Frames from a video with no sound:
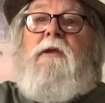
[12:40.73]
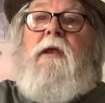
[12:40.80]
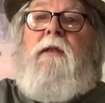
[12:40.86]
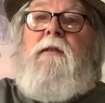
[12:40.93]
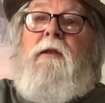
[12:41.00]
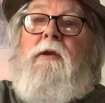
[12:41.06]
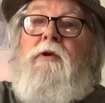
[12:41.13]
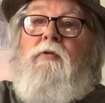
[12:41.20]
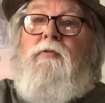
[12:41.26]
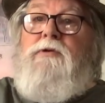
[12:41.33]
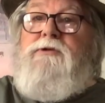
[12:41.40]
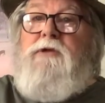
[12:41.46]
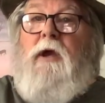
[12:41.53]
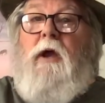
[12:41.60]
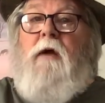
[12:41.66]
and then you
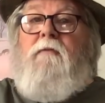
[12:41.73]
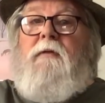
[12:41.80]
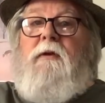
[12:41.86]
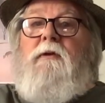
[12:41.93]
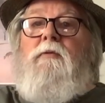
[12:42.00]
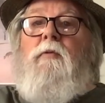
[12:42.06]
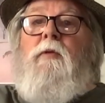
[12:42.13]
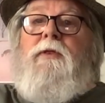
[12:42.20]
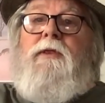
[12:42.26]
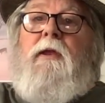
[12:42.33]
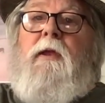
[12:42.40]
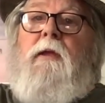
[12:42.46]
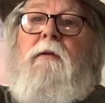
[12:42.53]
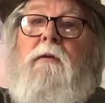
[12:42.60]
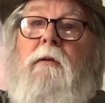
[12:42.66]
resolve it to what
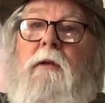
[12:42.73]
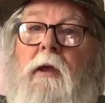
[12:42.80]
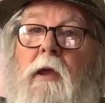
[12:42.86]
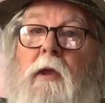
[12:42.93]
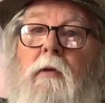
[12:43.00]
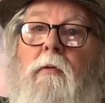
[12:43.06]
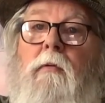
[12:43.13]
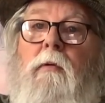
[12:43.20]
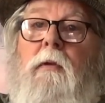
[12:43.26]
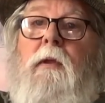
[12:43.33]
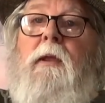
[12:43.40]
they know.